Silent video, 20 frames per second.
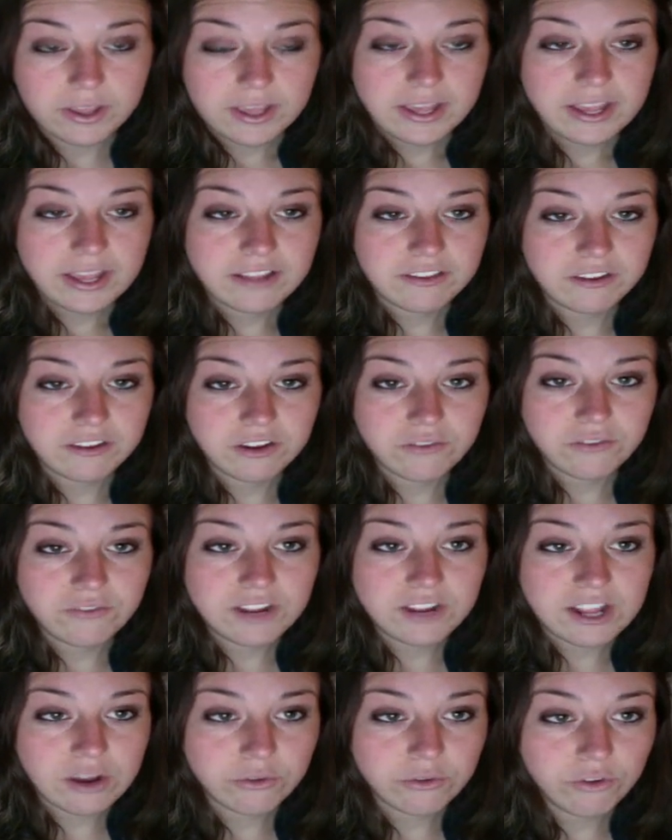it's a good
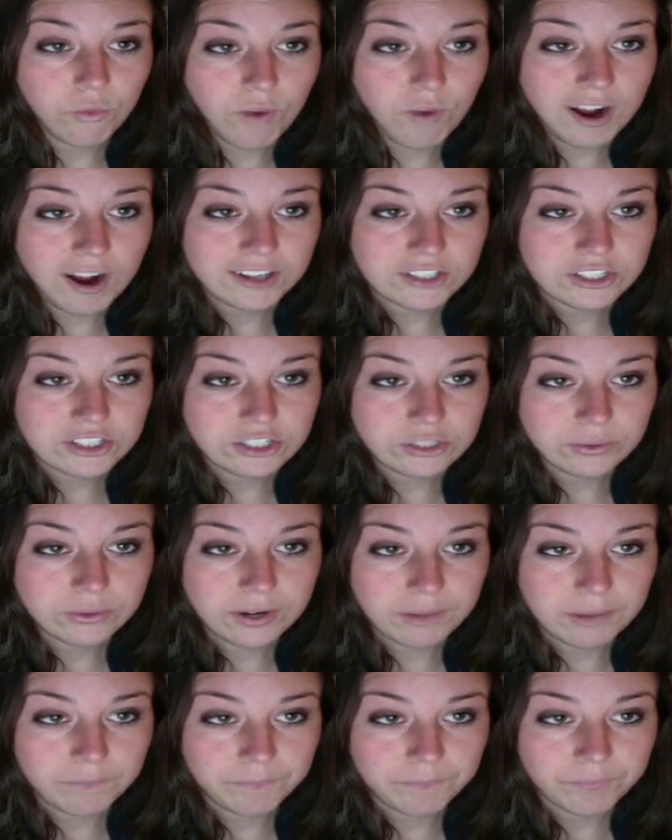video to watch to
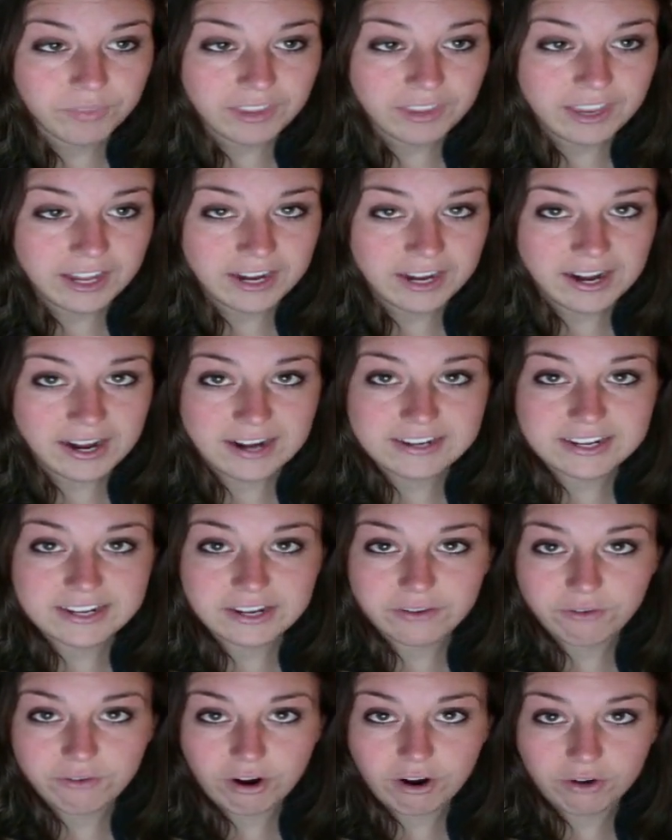um, get an idea
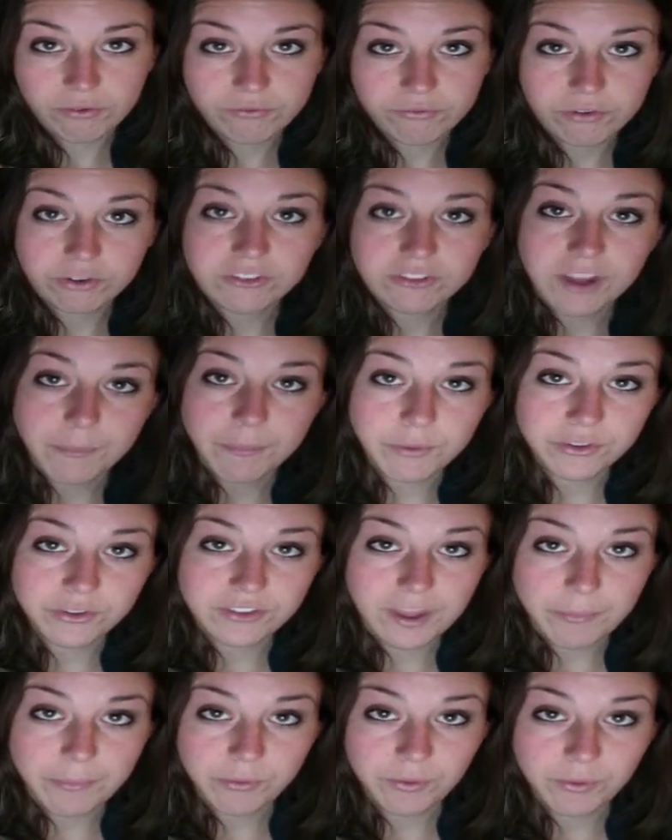of our first couple
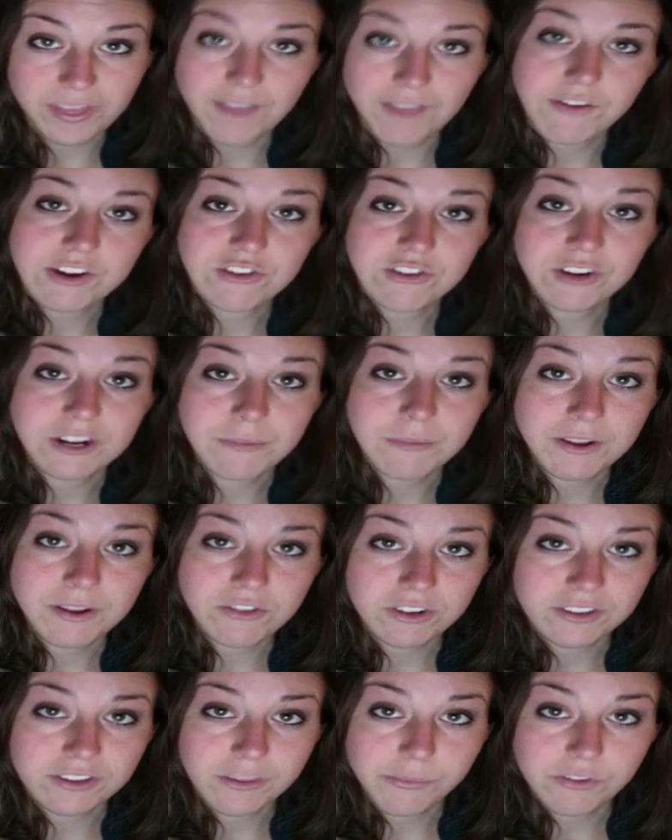steps with every
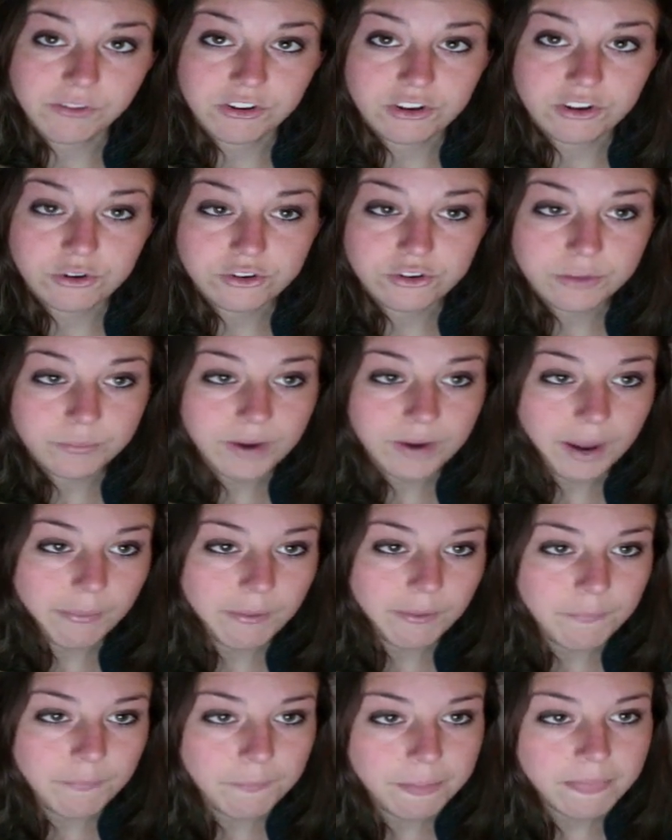trigonometric substitution
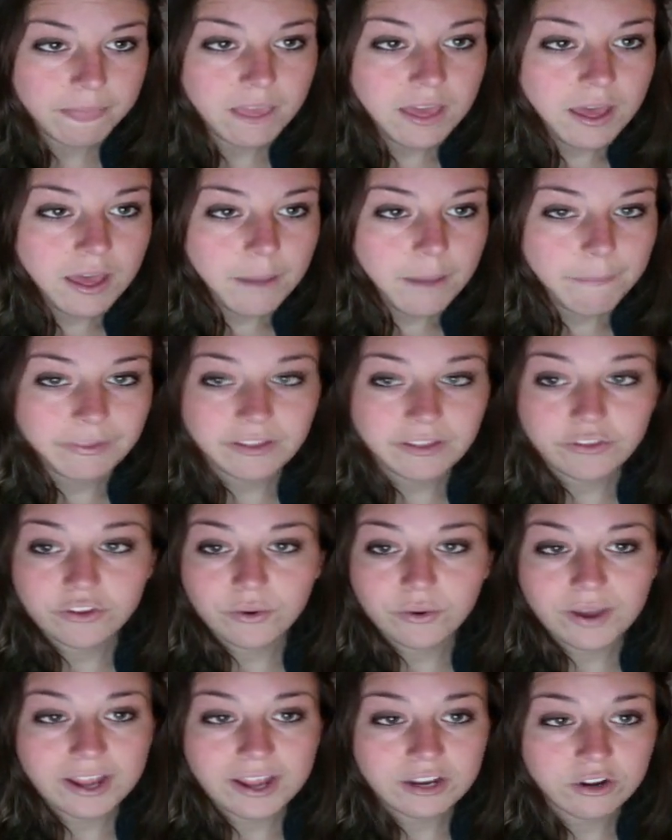problem. But let's go
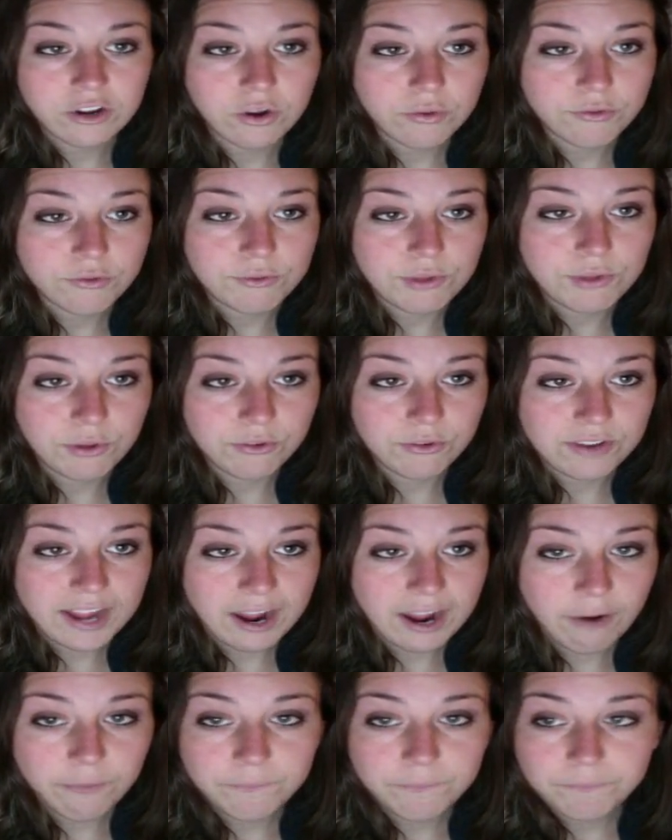ahead and go through those
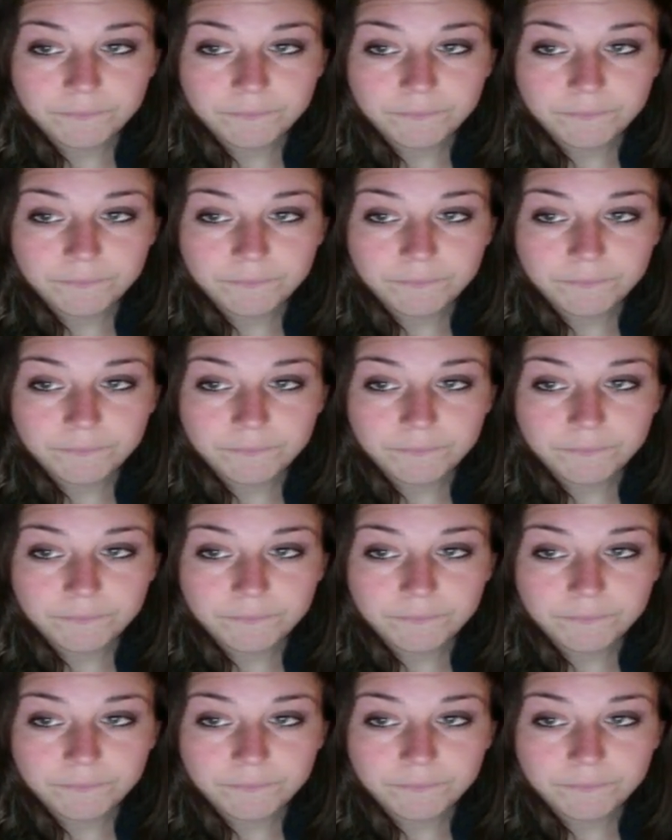now.